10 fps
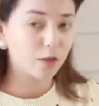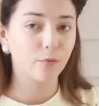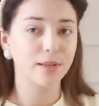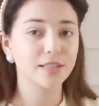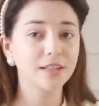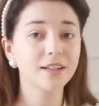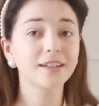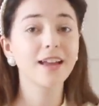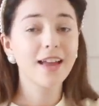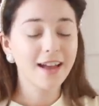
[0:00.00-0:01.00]
all over my
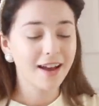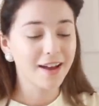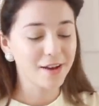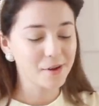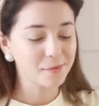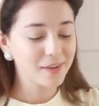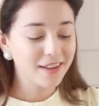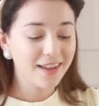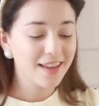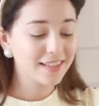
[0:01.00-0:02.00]
skirt. And
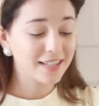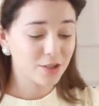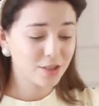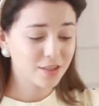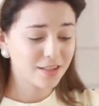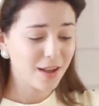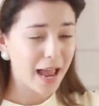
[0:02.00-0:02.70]
it's just